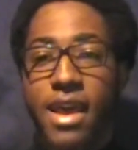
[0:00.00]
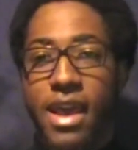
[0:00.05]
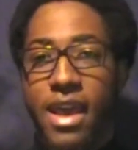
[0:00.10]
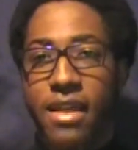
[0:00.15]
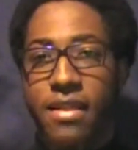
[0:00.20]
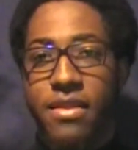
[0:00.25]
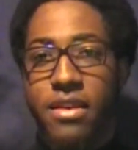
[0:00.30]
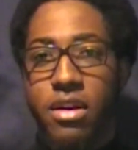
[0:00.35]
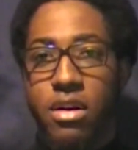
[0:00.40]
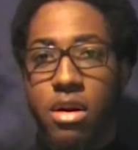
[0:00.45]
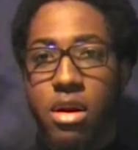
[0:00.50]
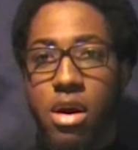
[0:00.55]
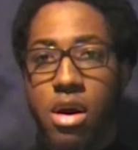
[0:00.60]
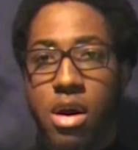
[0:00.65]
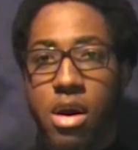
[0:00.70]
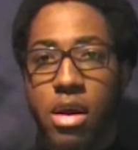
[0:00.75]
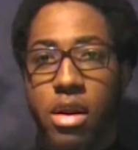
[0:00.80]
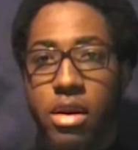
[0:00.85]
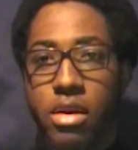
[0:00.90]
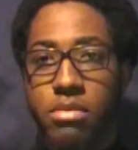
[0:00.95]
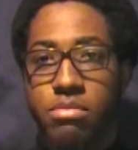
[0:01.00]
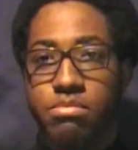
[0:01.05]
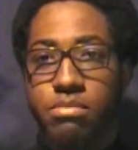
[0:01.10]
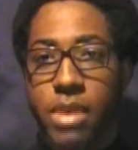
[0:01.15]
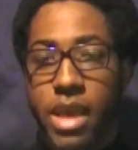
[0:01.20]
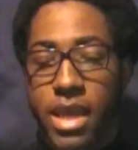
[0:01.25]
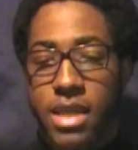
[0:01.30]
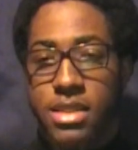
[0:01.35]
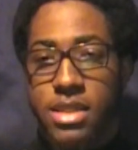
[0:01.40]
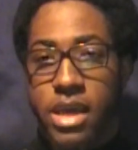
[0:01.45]
and they're on
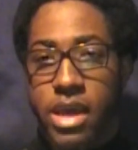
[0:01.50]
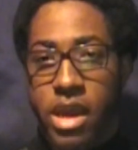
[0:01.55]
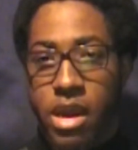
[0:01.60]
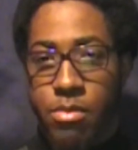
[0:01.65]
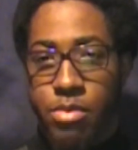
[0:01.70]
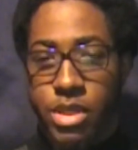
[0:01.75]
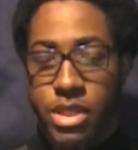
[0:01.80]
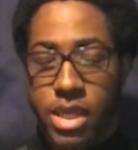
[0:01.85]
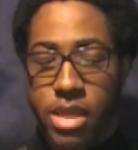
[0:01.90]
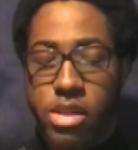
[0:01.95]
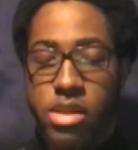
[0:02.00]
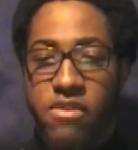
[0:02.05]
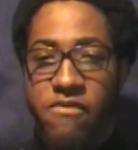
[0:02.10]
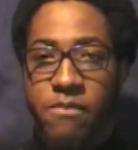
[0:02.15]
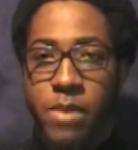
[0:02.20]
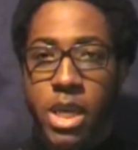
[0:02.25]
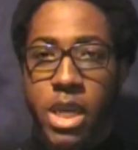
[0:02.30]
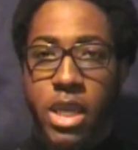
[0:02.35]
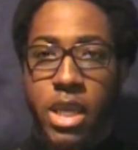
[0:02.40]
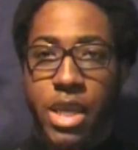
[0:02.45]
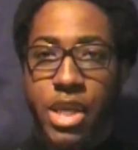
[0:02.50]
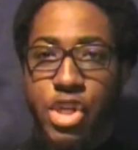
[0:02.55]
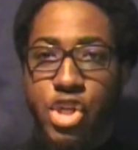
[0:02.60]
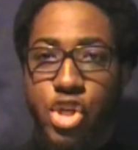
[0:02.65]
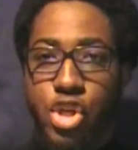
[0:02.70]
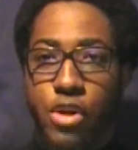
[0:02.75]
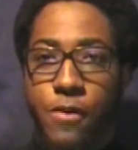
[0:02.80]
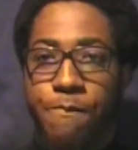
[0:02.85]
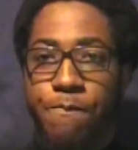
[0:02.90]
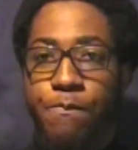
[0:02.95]
antihypertensive
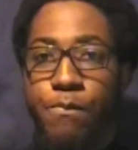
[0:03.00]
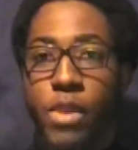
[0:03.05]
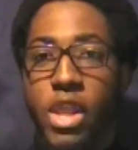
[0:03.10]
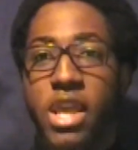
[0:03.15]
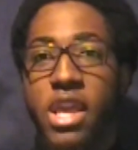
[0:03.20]
medication,